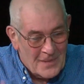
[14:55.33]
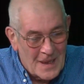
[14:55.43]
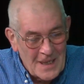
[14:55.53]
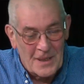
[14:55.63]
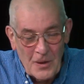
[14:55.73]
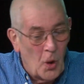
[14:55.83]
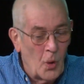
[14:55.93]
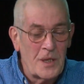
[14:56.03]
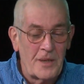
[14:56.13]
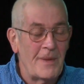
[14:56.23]
It
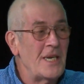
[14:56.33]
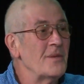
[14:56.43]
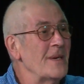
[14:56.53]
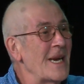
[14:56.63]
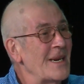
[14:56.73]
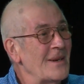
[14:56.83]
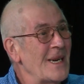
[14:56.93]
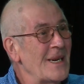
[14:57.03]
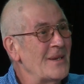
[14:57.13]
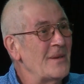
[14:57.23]
always amazed me
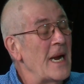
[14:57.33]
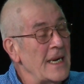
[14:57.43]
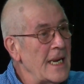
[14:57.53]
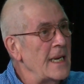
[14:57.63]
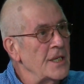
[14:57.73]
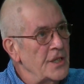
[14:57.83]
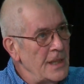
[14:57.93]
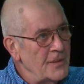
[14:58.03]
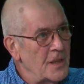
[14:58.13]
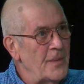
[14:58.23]
how and it
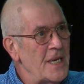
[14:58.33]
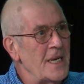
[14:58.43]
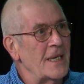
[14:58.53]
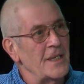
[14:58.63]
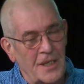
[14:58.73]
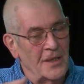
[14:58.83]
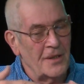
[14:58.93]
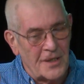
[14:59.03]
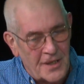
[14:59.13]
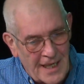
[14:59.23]
seems to be, and this is not a
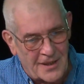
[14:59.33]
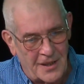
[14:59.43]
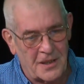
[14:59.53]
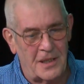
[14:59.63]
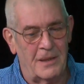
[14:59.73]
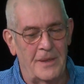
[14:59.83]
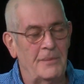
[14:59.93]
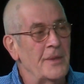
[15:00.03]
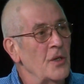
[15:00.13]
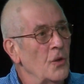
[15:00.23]
sexist comment,
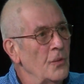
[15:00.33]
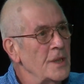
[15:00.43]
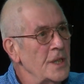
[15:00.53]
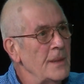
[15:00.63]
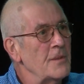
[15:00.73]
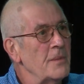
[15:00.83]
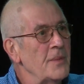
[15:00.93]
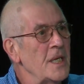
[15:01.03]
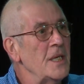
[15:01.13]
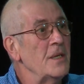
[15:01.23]
but it always seemed to
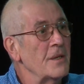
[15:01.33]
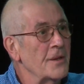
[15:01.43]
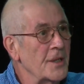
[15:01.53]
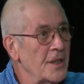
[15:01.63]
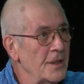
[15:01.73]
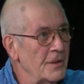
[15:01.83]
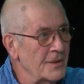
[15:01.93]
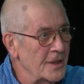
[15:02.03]
be the girls